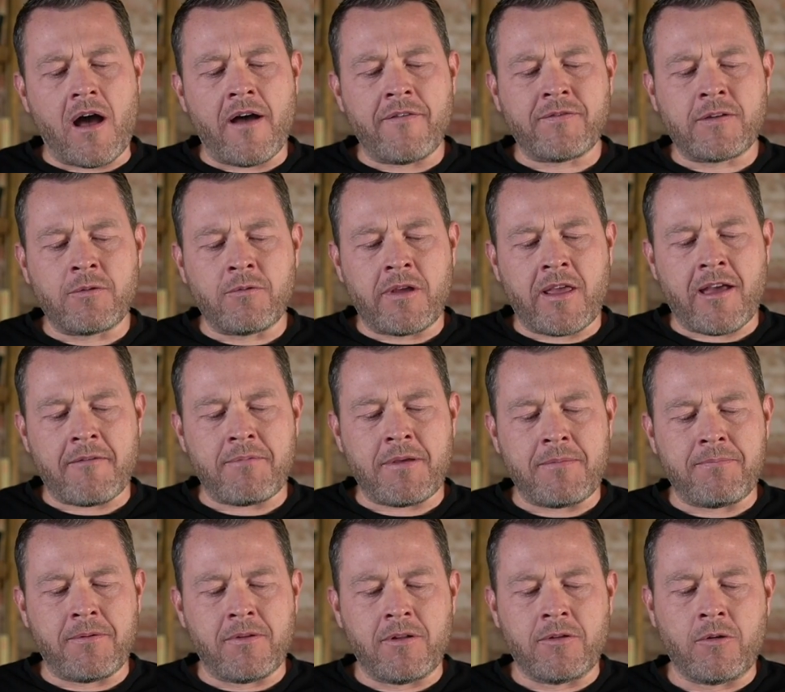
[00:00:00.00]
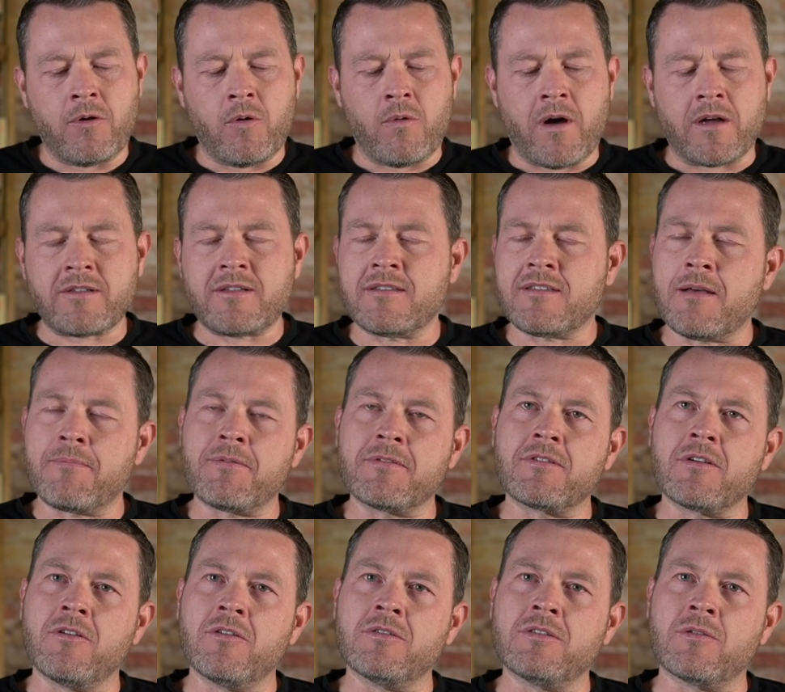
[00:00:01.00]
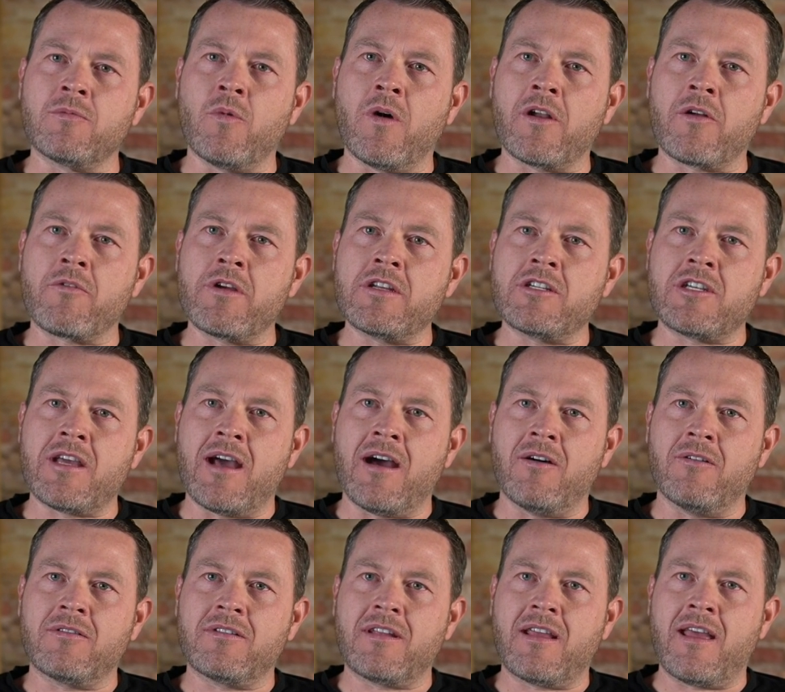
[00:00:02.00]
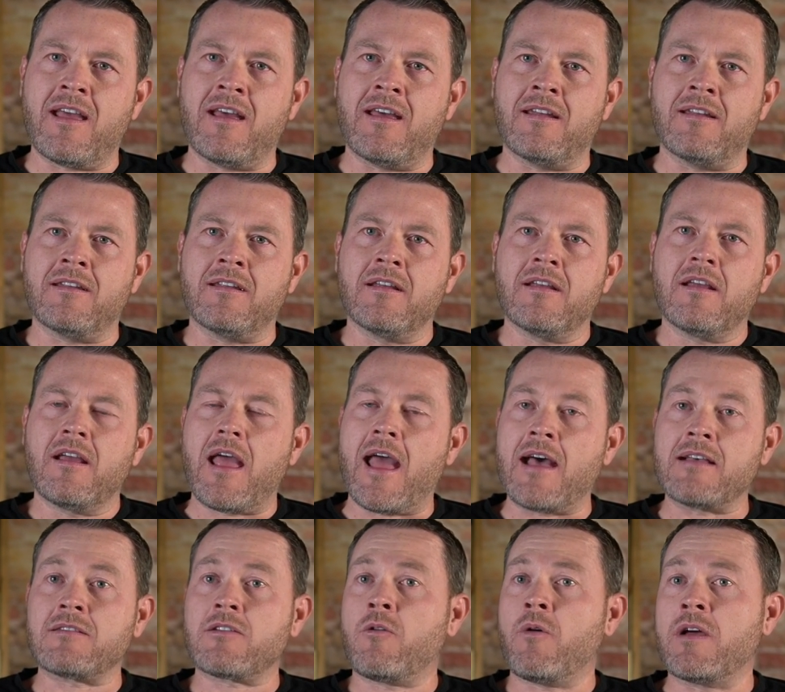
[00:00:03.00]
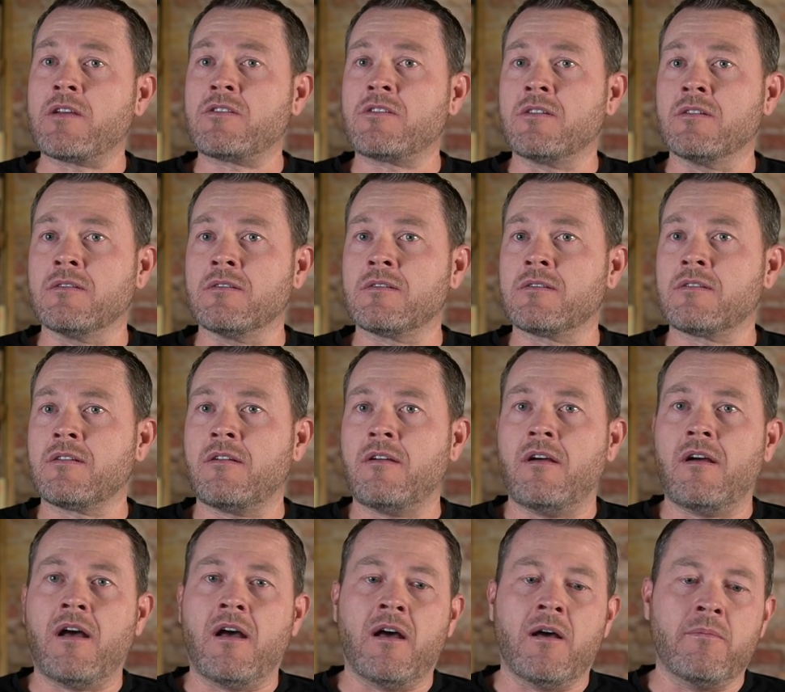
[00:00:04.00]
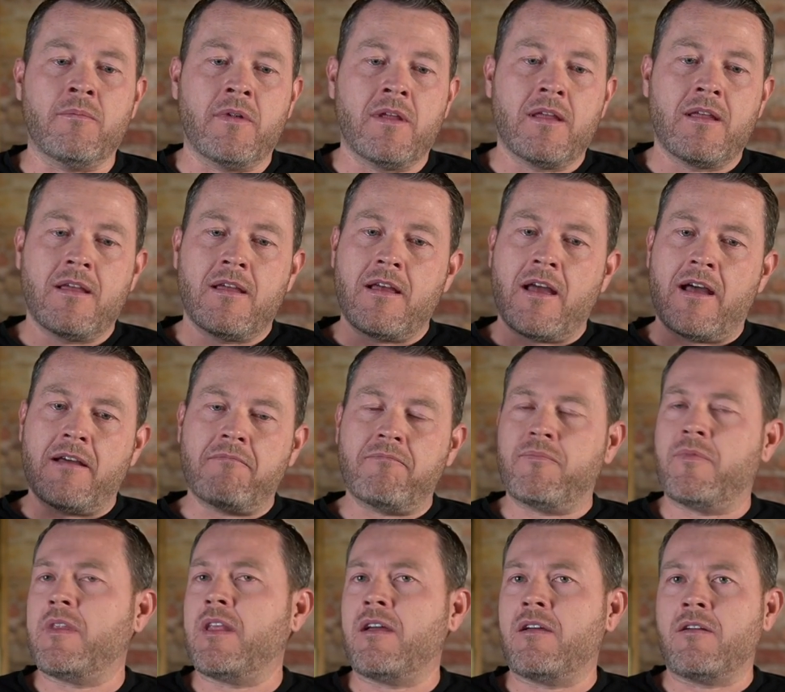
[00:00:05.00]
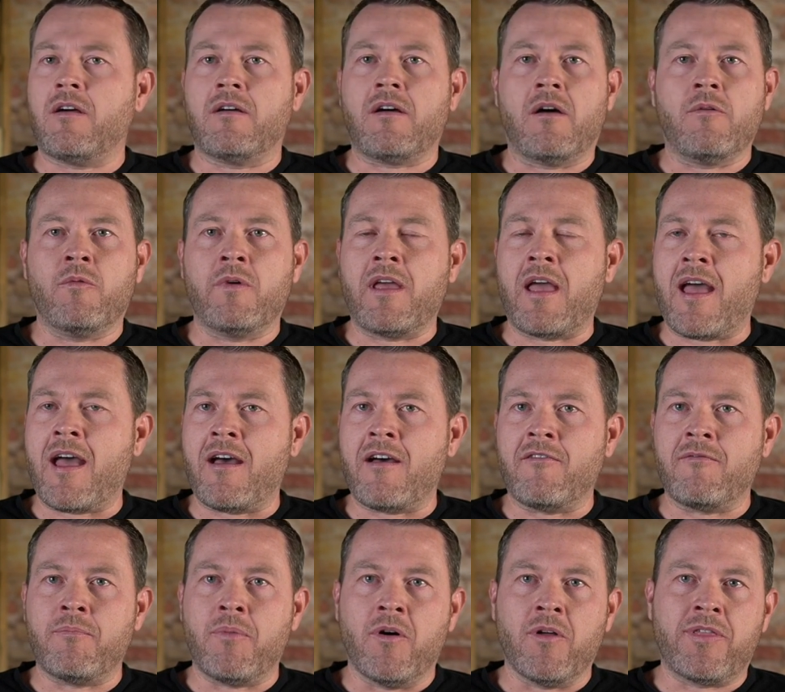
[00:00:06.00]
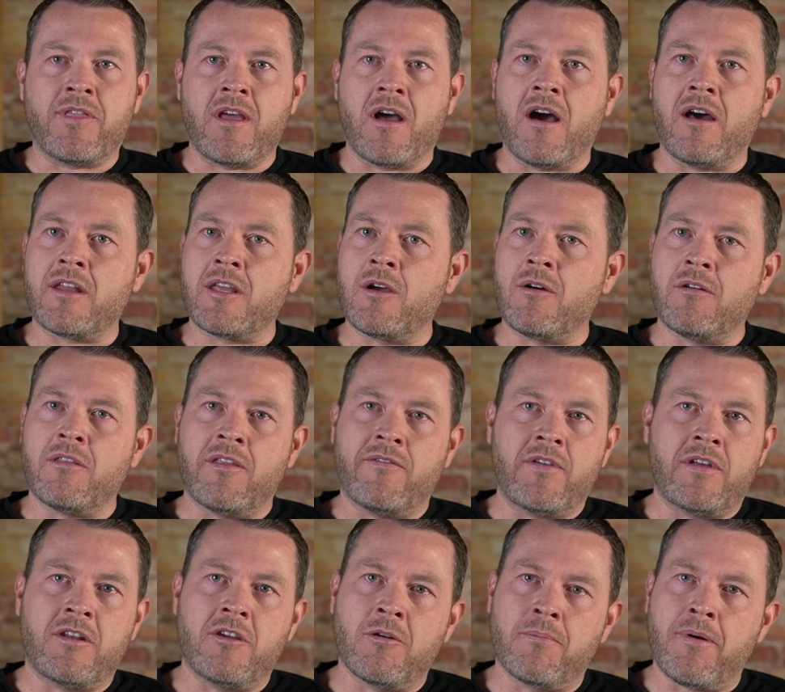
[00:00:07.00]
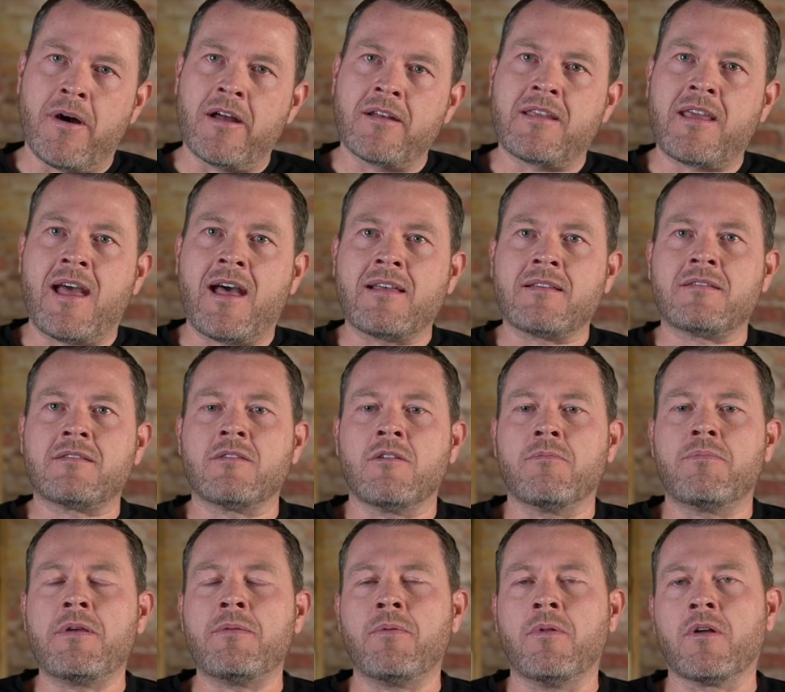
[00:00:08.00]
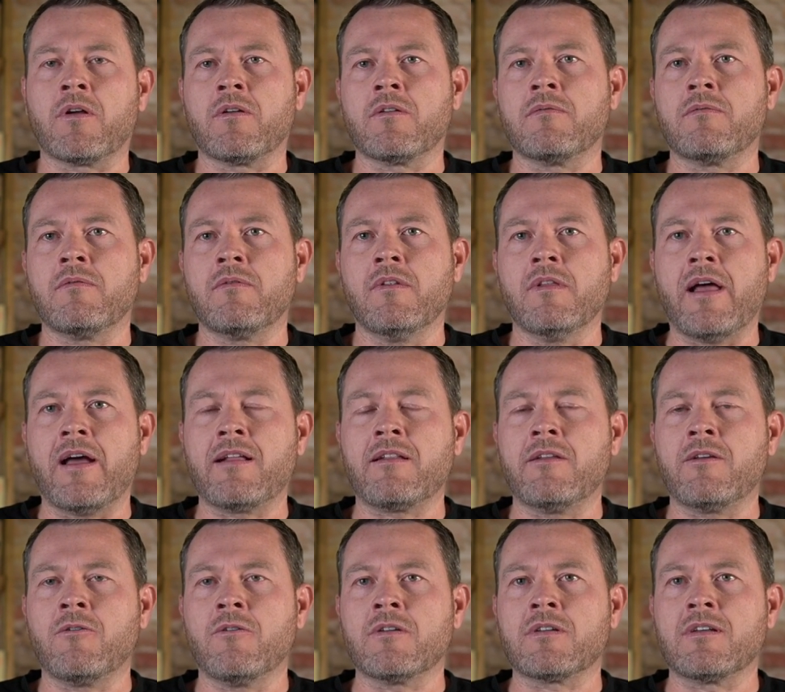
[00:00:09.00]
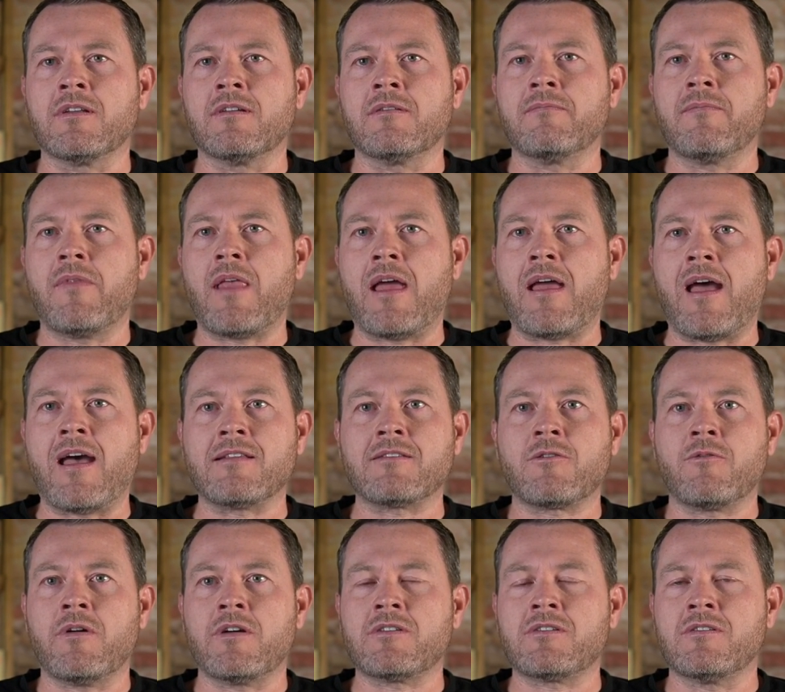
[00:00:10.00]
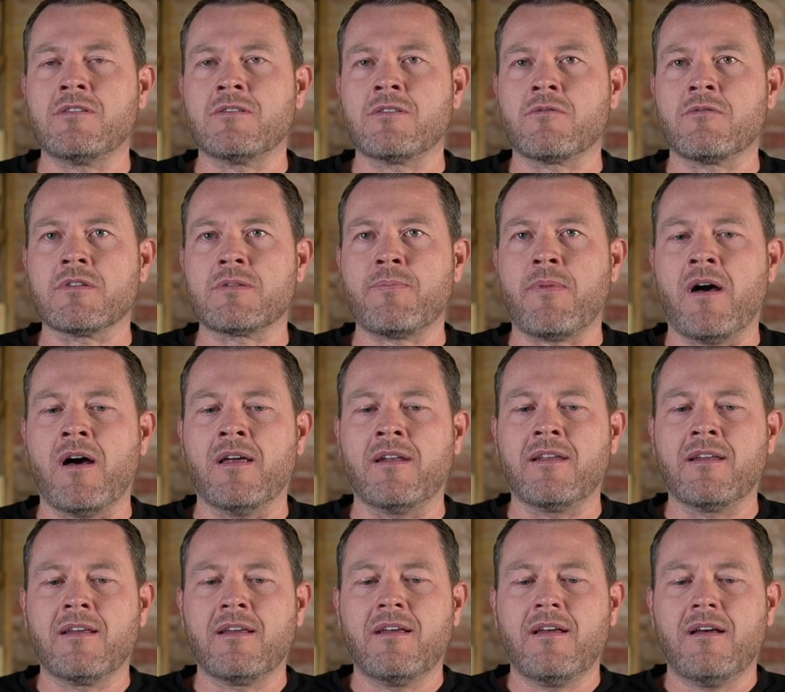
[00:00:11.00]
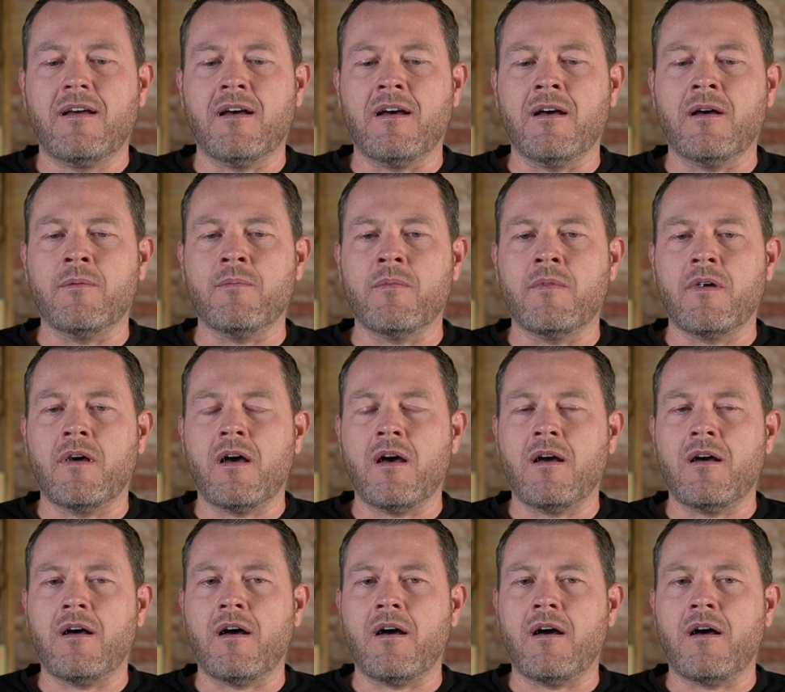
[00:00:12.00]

often we have people who will watch these episodes and want to reach out and yeah. ask questions. Mm-hmm. Um, we have both the audio and the video podcast, so people are likely going to ask questions or respond um,